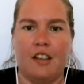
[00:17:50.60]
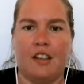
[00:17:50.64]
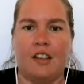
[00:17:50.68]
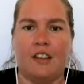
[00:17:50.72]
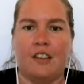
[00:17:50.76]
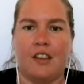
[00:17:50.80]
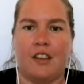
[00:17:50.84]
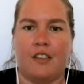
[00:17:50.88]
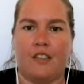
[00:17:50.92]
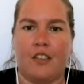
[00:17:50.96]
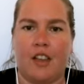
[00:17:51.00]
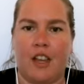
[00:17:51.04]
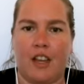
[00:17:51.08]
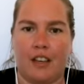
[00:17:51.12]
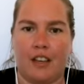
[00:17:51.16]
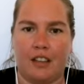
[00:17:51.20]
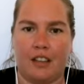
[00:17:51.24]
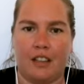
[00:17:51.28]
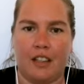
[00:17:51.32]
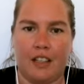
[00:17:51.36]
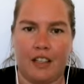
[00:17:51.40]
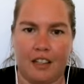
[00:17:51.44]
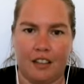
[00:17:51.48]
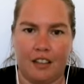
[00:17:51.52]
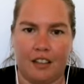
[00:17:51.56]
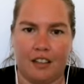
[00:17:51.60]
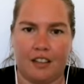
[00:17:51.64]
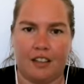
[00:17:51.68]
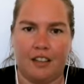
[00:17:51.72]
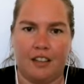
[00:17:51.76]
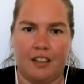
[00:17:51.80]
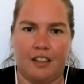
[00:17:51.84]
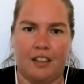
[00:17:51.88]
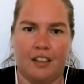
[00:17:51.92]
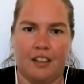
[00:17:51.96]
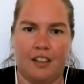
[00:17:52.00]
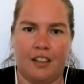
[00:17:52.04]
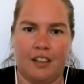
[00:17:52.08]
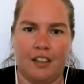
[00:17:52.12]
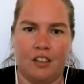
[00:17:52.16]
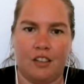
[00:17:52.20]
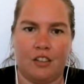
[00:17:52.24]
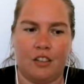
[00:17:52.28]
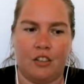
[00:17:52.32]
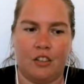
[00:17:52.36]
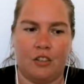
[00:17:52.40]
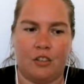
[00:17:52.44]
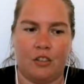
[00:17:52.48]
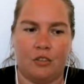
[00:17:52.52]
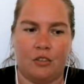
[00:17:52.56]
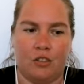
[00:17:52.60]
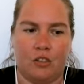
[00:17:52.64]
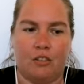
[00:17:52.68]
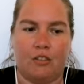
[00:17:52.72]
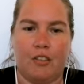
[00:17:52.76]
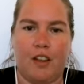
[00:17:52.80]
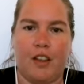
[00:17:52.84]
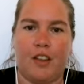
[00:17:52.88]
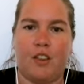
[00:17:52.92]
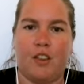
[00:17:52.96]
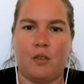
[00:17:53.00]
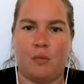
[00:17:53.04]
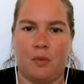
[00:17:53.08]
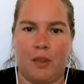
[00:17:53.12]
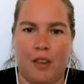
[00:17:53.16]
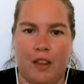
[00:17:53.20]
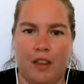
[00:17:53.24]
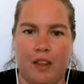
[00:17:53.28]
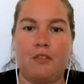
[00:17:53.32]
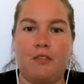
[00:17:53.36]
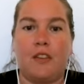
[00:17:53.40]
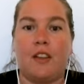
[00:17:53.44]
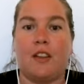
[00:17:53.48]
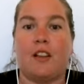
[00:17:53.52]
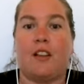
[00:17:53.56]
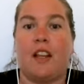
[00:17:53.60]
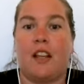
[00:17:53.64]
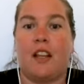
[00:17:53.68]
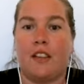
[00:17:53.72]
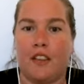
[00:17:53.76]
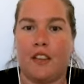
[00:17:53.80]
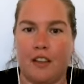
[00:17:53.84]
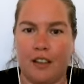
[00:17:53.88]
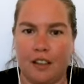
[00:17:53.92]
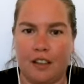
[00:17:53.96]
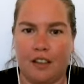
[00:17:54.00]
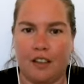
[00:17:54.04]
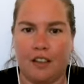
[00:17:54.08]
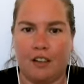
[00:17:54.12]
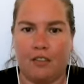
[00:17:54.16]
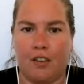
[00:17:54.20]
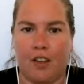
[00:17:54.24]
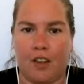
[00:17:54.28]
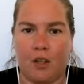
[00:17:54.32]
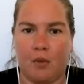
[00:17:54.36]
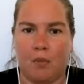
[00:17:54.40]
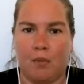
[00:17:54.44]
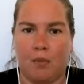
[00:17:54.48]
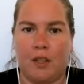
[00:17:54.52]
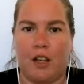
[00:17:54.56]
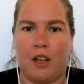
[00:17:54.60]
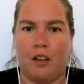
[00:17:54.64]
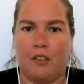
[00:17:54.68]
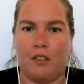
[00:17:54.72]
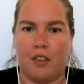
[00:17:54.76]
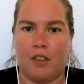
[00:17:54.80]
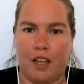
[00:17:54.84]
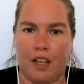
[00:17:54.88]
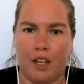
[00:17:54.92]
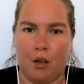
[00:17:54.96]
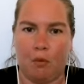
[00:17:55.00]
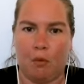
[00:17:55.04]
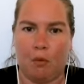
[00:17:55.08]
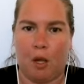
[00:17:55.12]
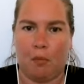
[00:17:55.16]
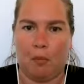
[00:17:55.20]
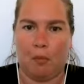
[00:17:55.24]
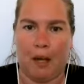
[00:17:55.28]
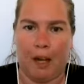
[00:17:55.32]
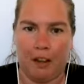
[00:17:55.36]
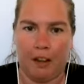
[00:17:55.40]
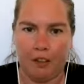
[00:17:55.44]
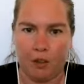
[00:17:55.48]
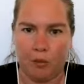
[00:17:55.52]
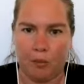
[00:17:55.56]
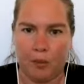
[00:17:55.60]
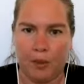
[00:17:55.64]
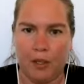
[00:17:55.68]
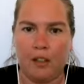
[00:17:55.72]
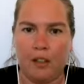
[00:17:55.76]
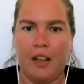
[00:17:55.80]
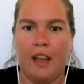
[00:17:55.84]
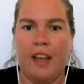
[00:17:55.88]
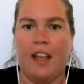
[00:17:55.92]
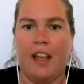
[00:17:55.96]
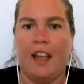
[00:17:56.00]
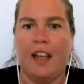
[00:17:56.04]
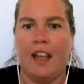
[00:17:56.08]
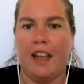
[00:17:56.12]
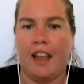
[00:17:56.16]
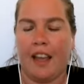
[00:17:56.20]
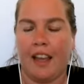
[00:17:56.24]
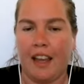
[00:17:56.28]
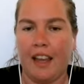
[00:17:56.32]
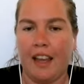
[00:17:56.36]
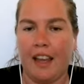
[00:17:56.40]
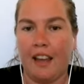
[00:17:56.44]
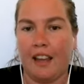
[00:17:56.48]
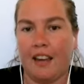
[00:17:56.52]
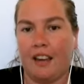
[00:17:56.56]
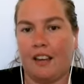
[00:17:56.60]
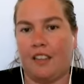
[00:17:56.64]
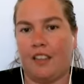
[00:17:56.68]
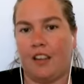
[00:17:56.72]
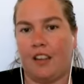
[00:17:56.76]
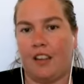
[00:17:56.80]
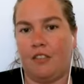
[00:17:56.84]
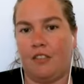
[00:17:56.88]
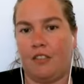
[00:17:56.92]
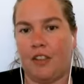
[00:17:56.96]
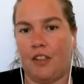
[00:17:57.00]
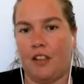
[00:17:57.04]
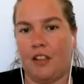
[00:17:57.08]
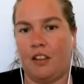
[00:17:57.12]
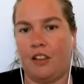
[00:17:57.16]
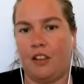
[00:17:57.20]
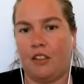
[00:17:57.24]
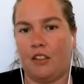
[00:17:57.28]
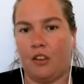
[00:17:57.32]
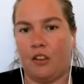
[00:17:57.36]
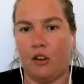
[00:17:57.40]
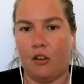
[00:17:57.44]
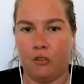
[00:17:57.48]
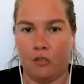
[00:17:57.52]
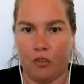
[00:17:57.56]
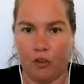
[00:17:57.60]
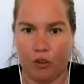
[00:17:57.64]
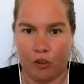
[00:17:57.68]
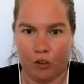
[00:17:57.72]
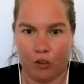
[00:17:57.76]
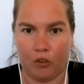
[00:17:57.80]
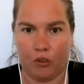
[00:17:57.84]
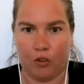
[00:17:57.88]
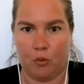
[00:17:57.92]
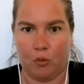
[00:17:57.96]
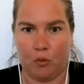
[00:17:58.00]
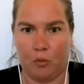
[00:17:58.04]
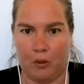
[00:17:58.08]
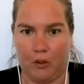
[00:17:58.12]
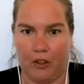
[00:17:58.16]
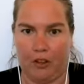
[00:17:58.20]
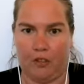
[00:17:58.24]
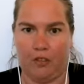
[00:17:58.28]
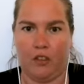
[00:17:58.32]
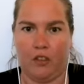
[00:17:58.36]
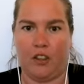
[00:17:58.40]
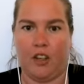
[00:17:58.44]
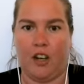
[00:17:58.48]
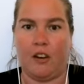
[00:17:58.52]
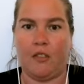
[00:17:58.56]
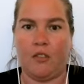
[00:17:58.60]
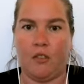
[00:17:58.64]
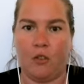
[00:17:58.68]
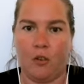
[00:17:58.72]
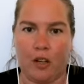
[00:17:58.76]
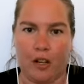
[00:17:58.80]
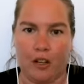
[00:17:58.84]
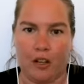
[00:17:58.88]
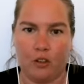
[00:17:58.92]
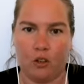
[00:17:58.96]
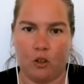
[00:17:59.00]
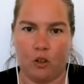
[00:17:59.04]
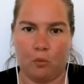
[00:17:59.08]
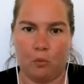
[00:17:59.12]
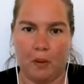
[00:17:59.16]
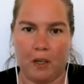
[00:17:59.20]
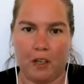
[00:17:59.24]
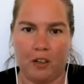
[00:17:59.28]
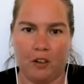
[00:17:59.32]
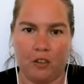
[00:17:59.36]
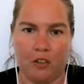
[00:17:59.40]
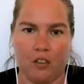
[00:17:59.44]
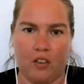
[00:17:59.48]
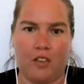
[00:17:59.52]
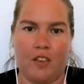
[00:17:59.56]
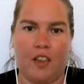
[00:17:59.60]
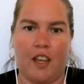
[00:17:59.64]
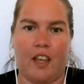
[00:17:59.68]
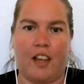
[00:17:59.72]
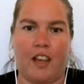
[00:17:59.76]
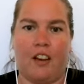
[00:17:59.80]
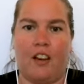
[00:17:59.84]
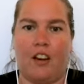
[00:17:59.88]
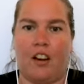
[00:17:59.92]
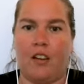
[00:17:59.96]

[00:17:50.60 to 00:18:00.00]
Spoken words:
that they need to defend them. They feel like they need to defend themselves in any way possible. And they feel so vulnerable. They feel that everyone else is bigger than they are.